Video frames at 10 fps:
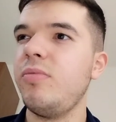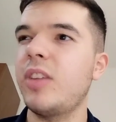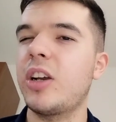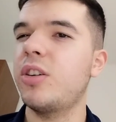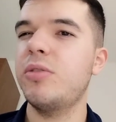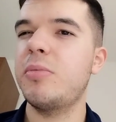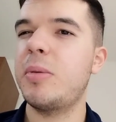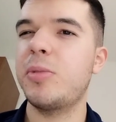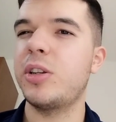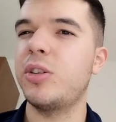I can't
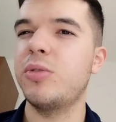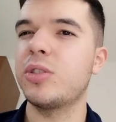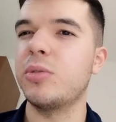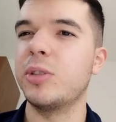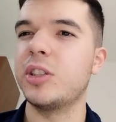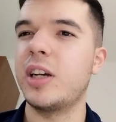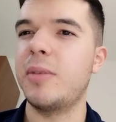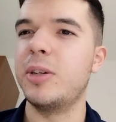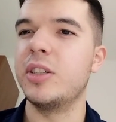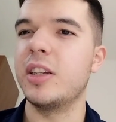remember it doing so much
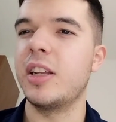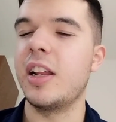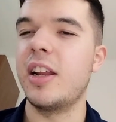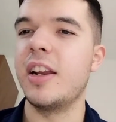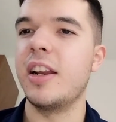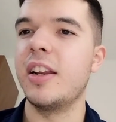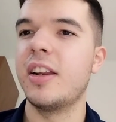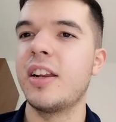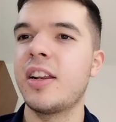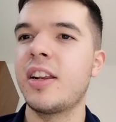damage, and
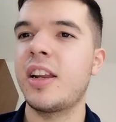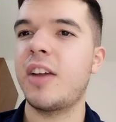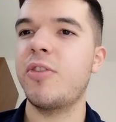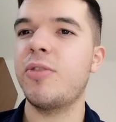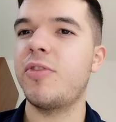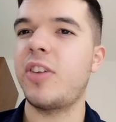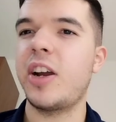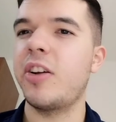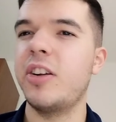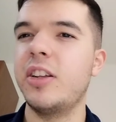everyone
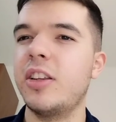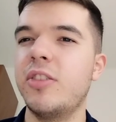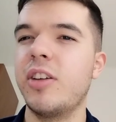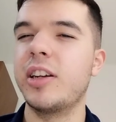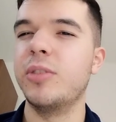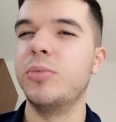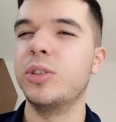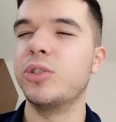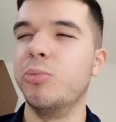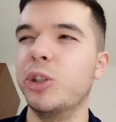firing it, the dragon
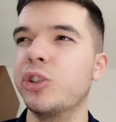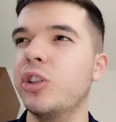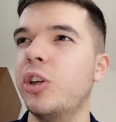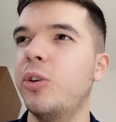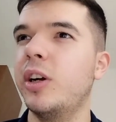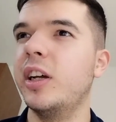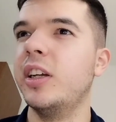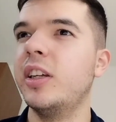was so much slower.